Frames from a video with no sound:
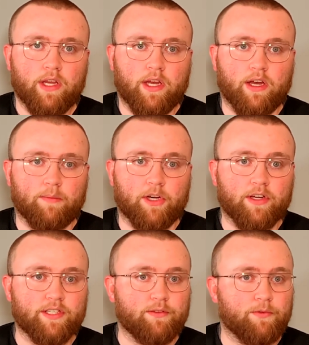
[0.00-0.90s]
a
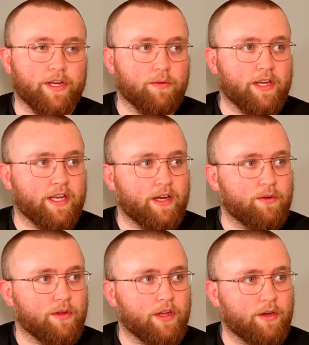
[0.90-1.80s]
constant fight right
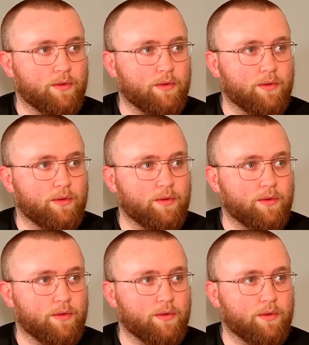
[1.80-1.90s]
now